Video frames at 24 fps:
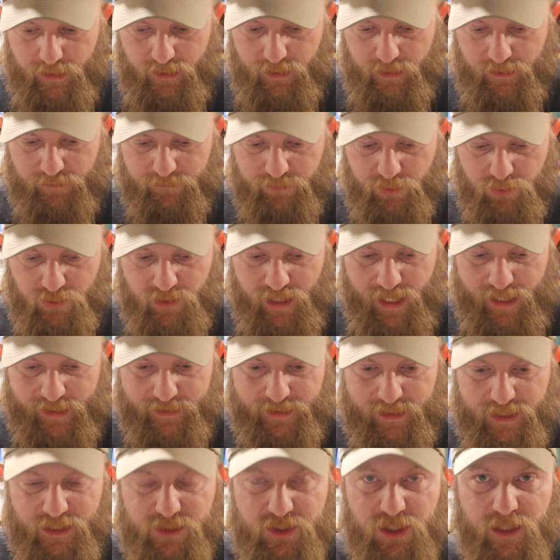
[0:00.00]
If you're
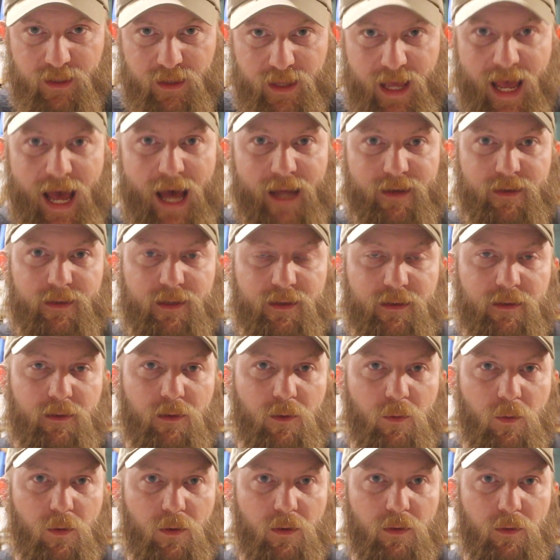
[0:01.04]
not teaching that,
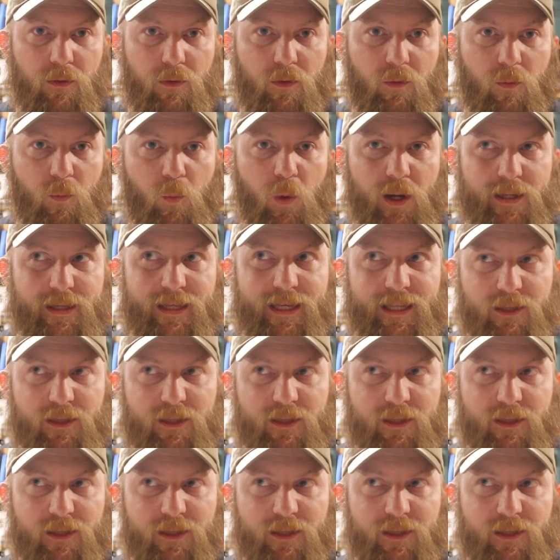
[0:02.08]
what